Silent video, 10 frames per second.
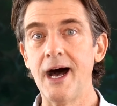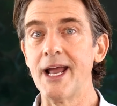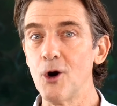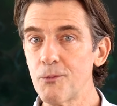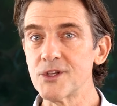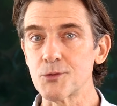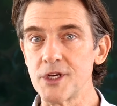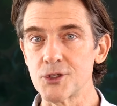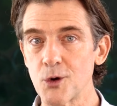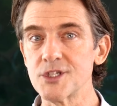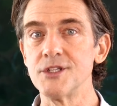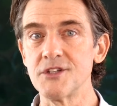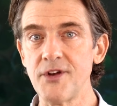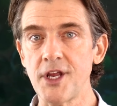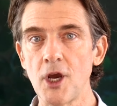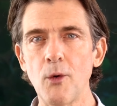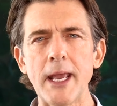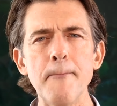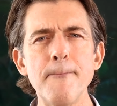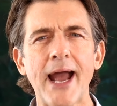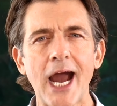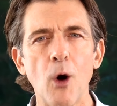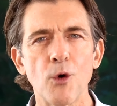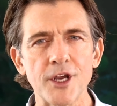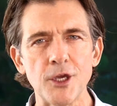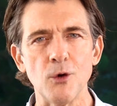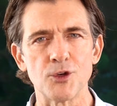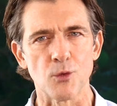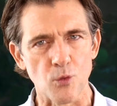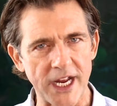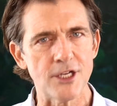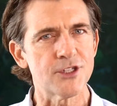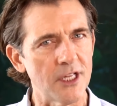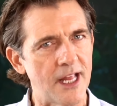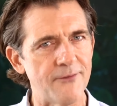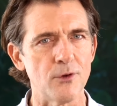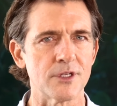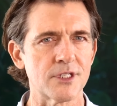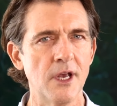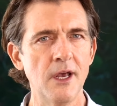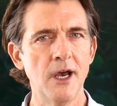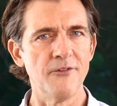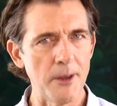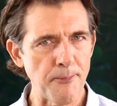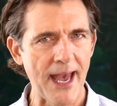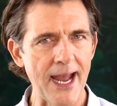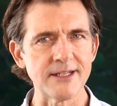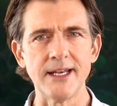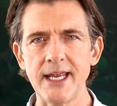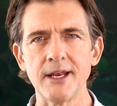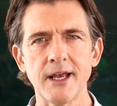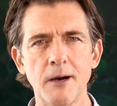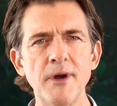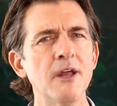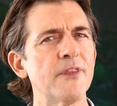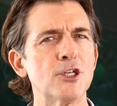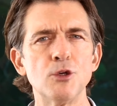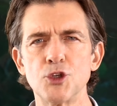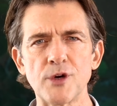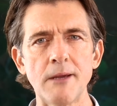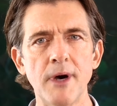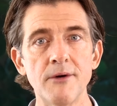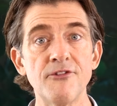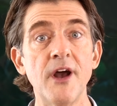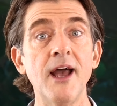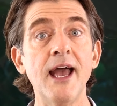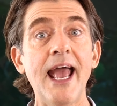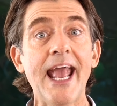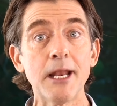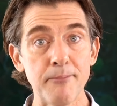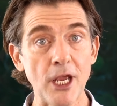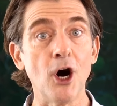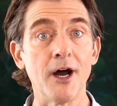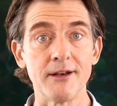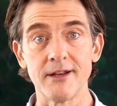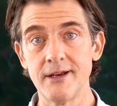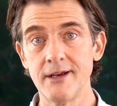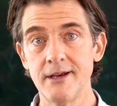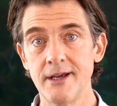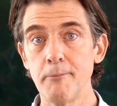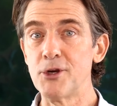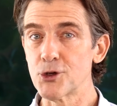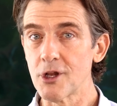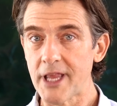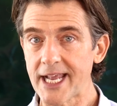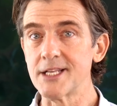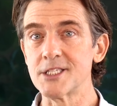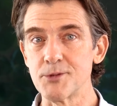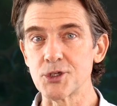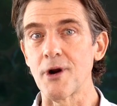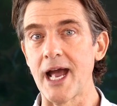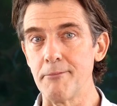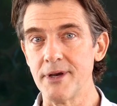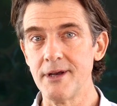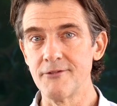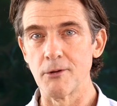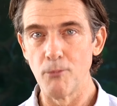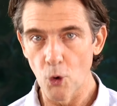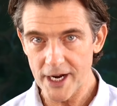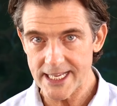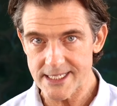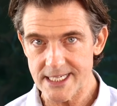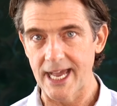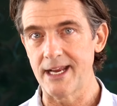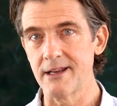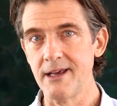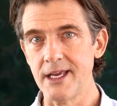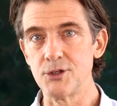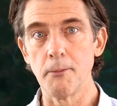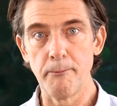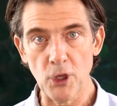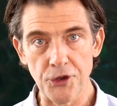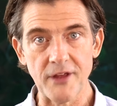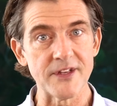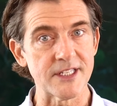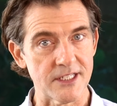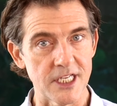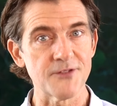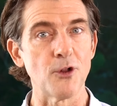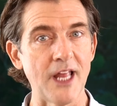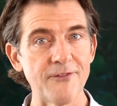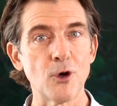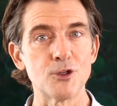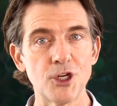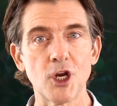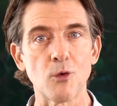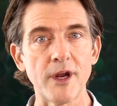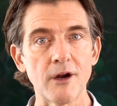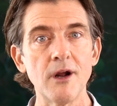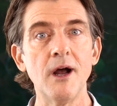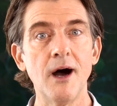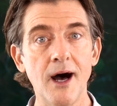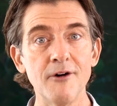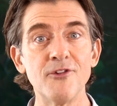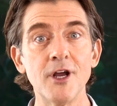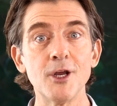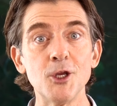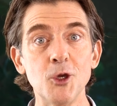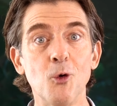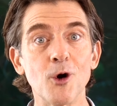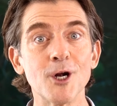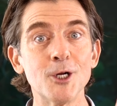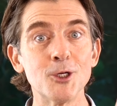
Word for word: I hope this resource and this video empower you to reach the levels of impact and income that you dream of and beyond. Be sure to like and subscribe for more insight into building the successful life coaching career of your